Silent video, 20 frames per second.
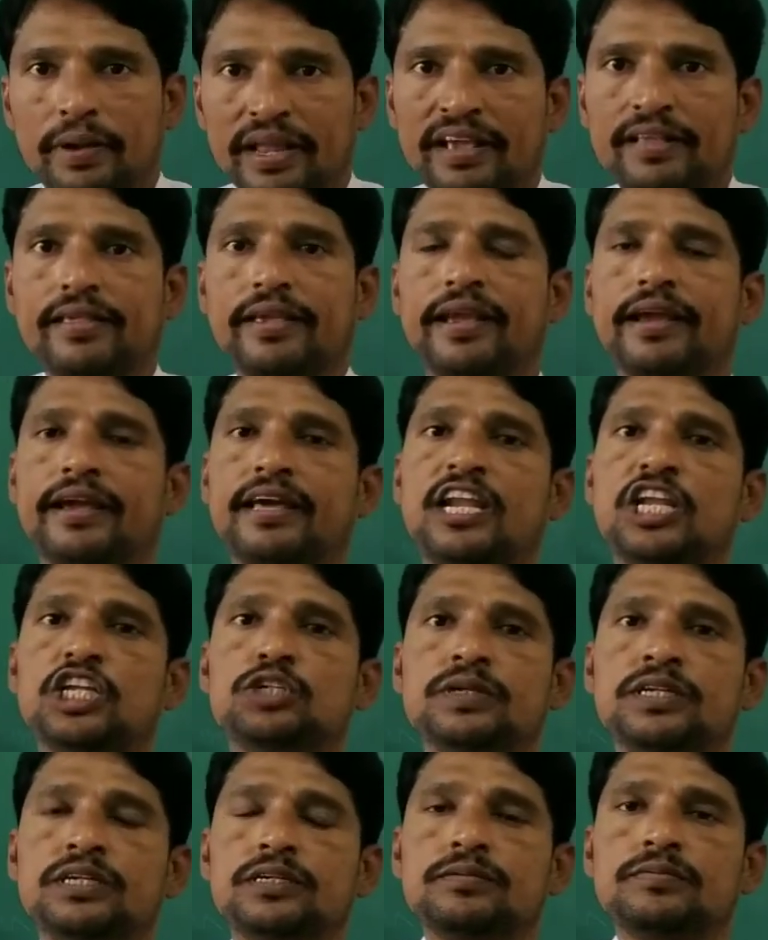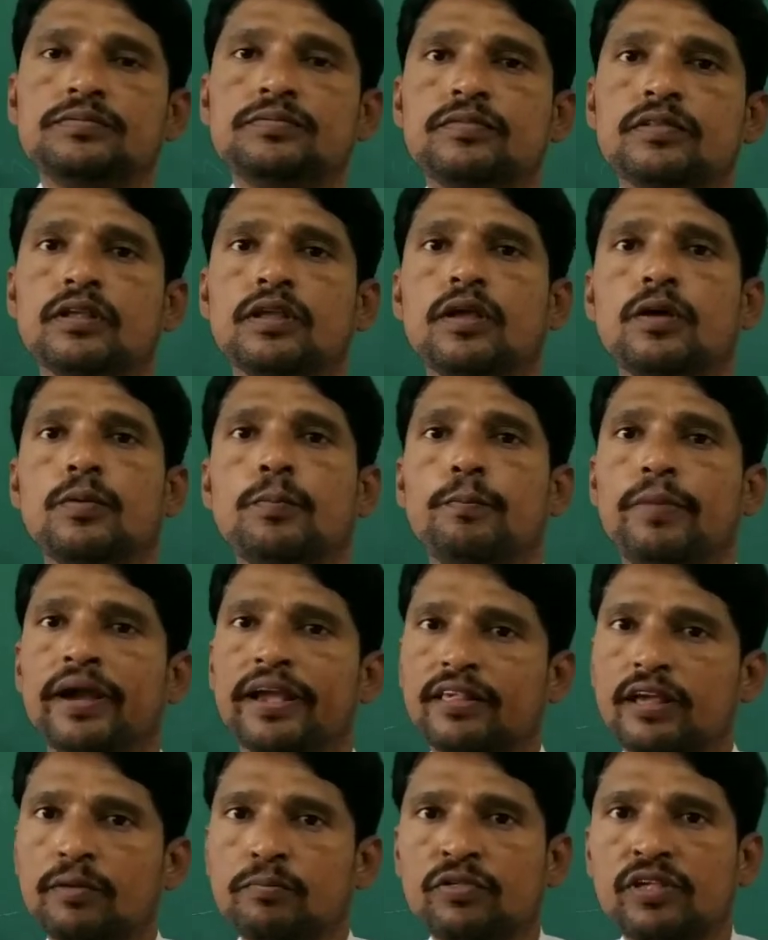Please encourage me
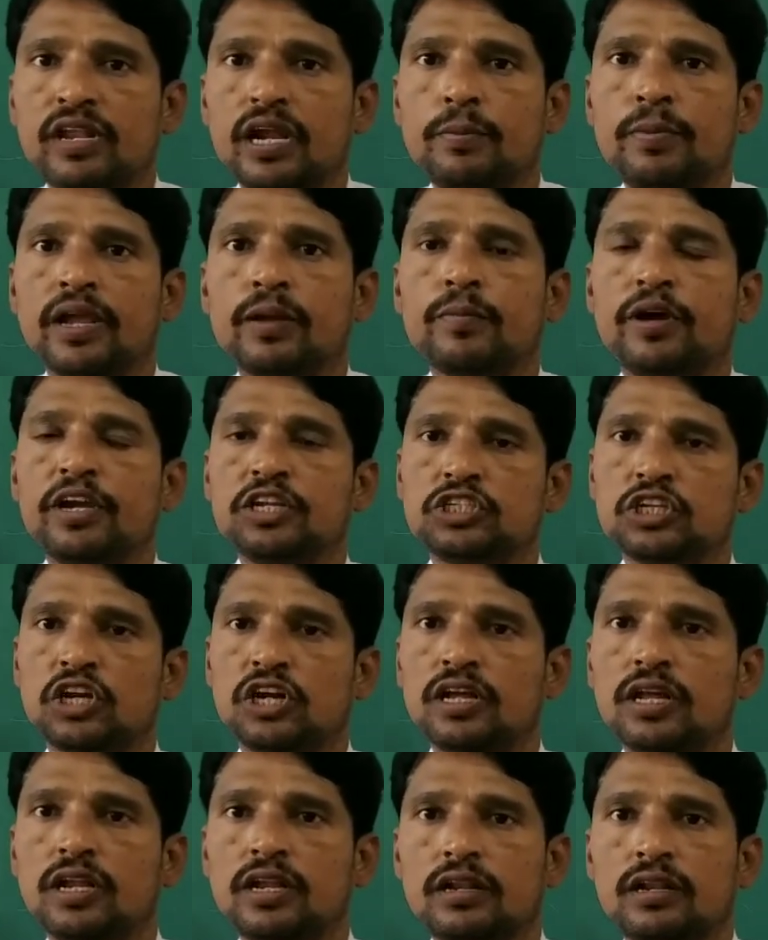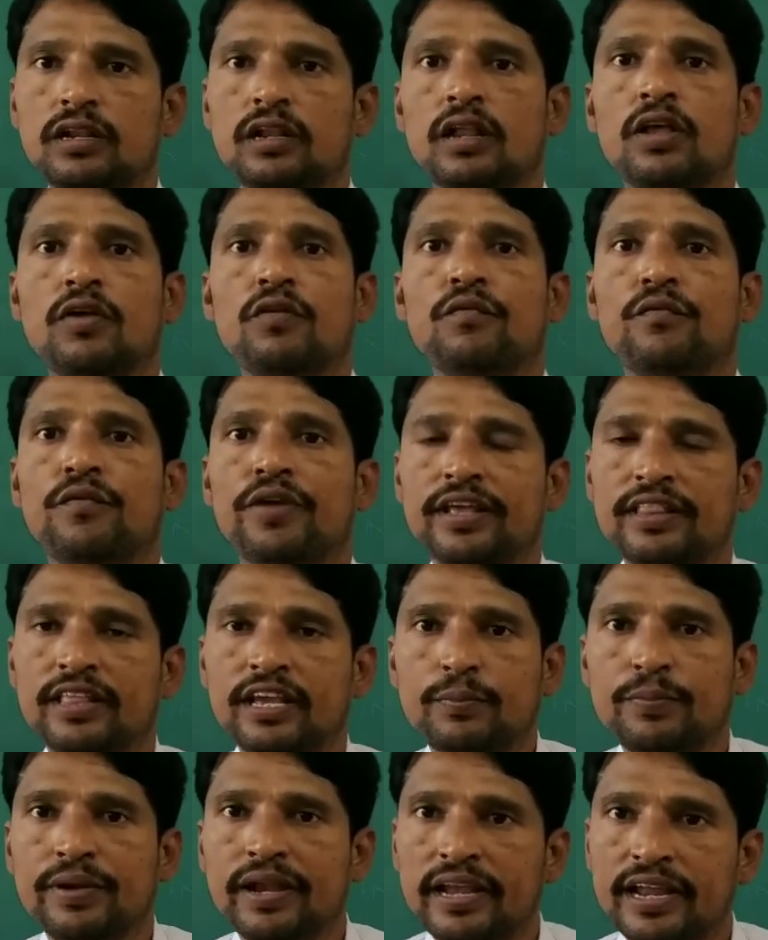by subscribing my channel
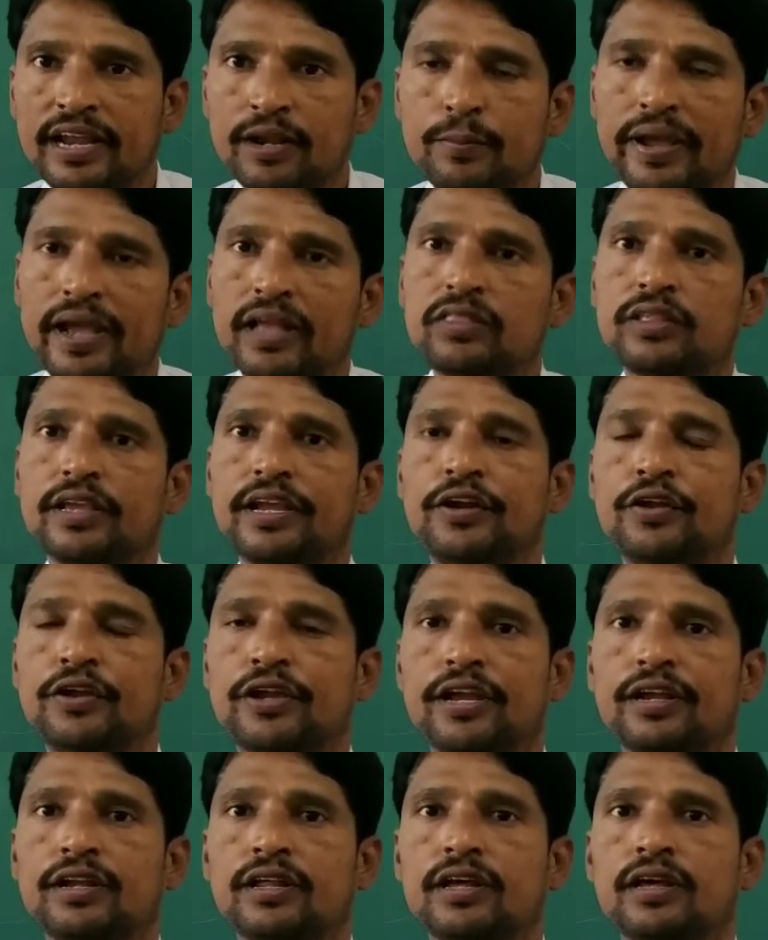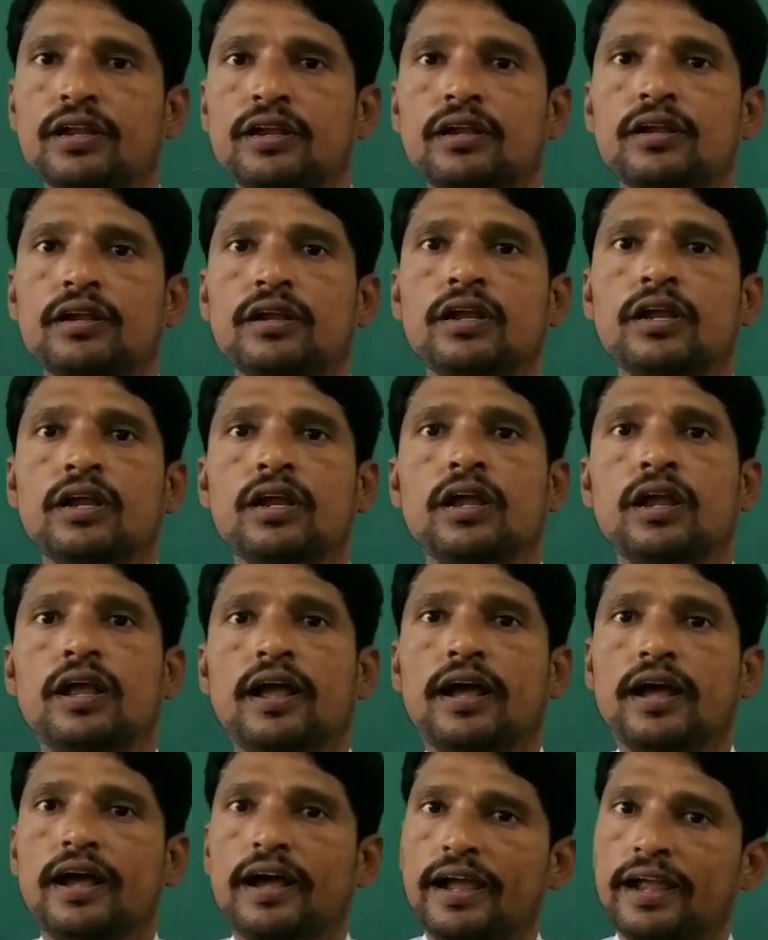Vedic Brilliant Math Educator
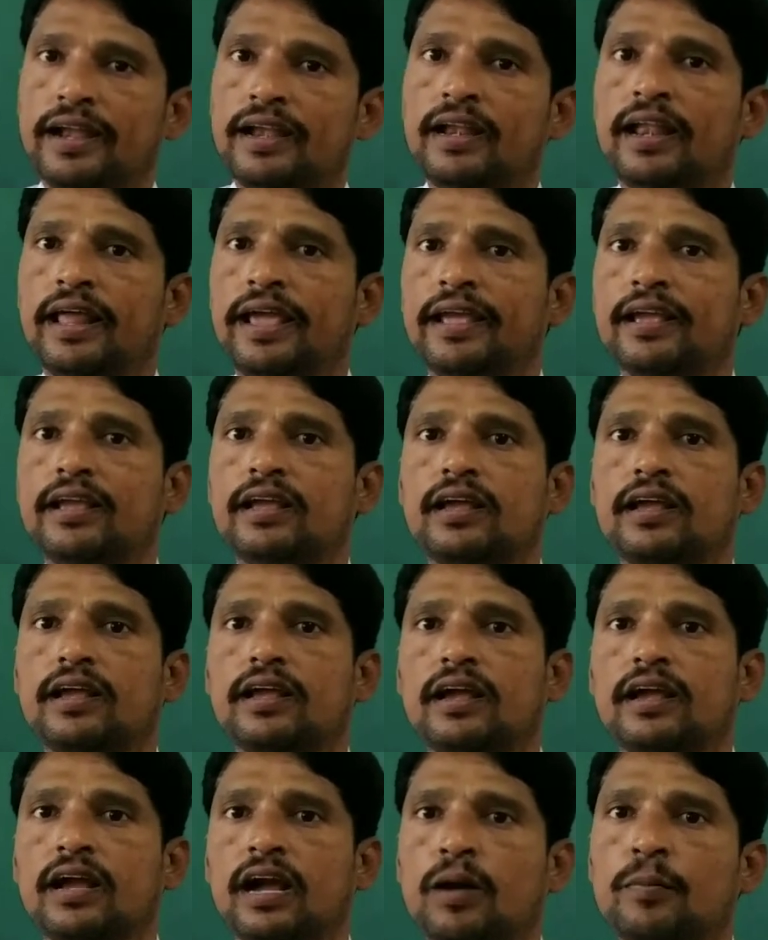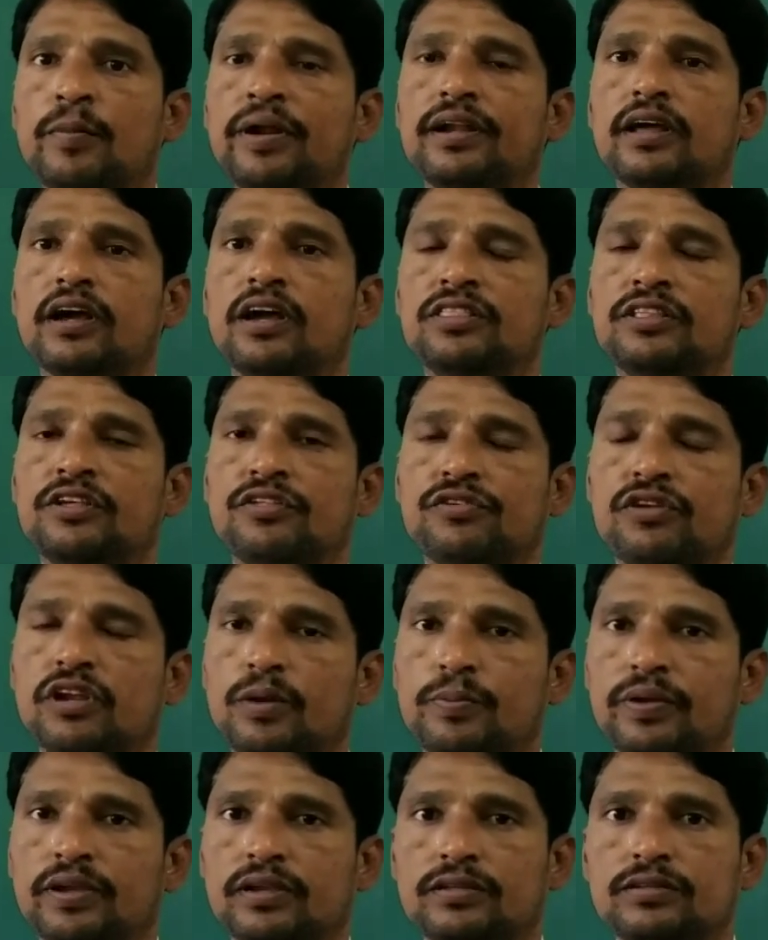and like, comment on this
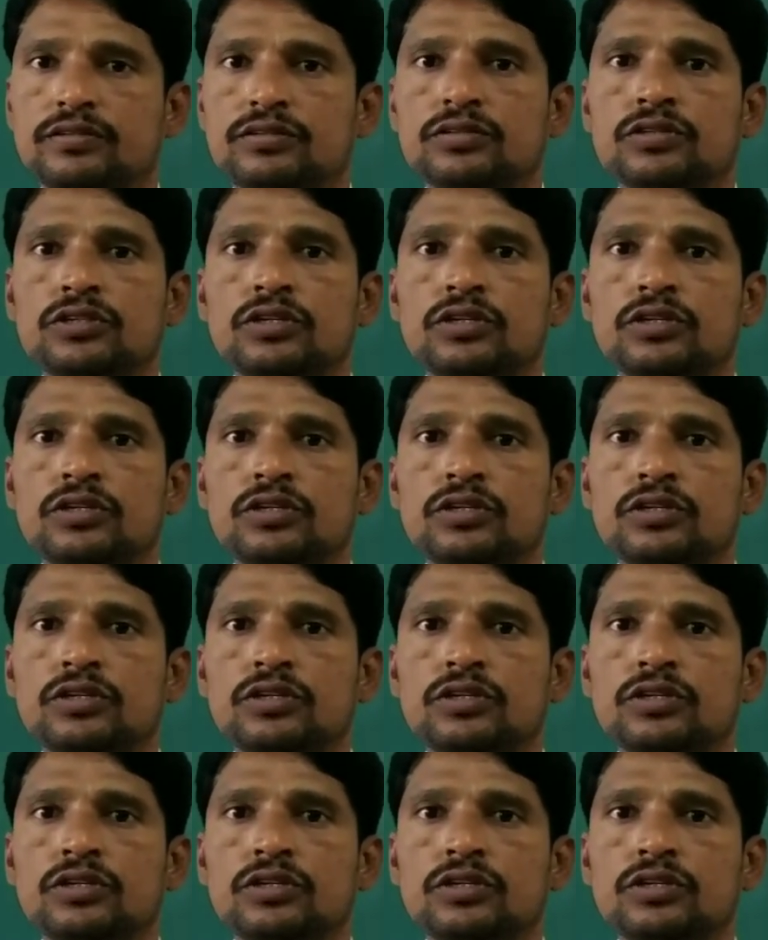topic.